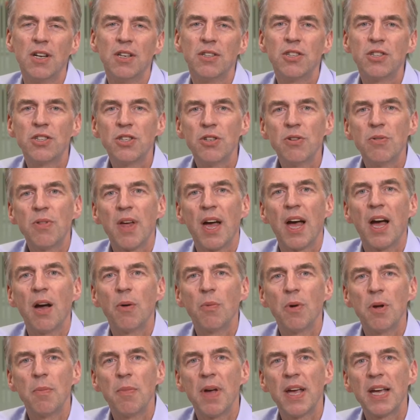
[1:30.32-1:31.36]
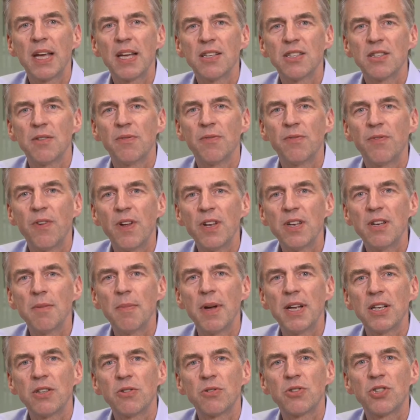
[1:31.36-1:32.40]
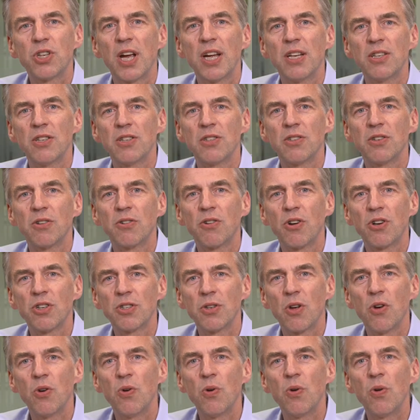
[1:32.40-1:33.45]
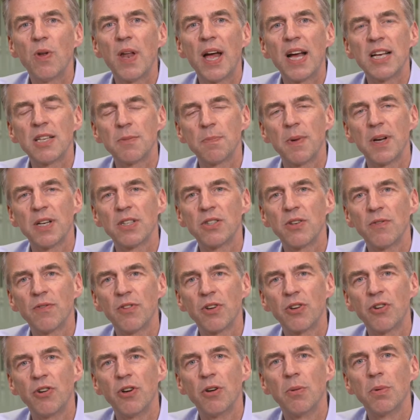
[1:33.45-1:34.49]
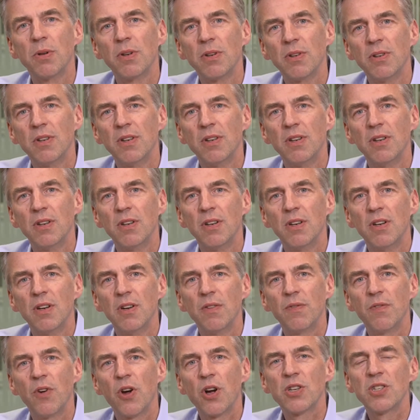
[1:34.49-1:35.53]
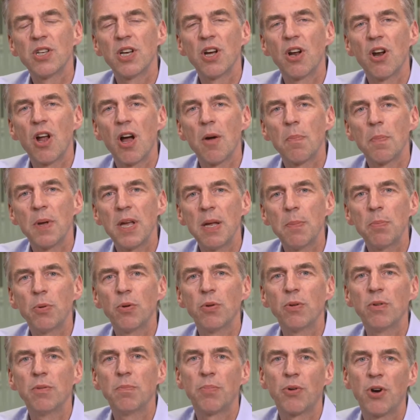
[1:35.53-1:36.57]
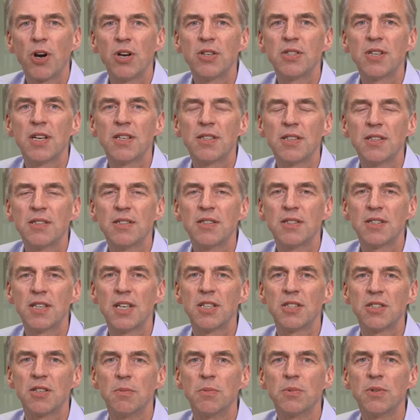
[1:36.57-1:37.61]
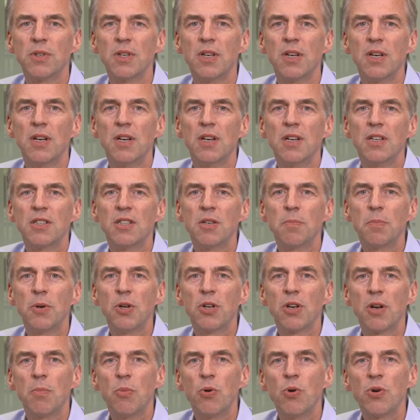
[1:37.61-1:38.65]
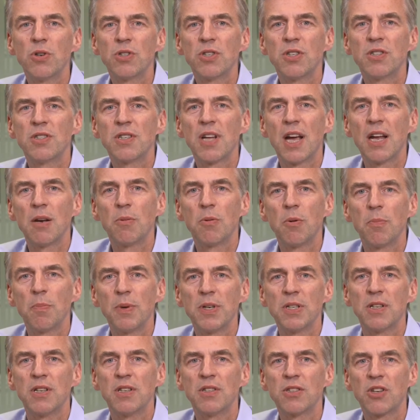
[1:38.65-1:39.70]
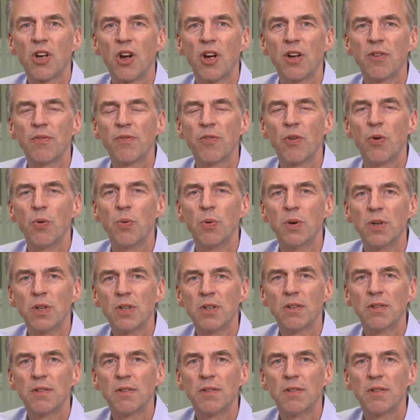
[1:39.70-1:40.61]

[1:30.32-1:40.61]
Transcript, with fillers: To do that, we're making some fundamental changes across all aspects of the group, focusing on our people, processes and systems to build a more sustainable business going forward.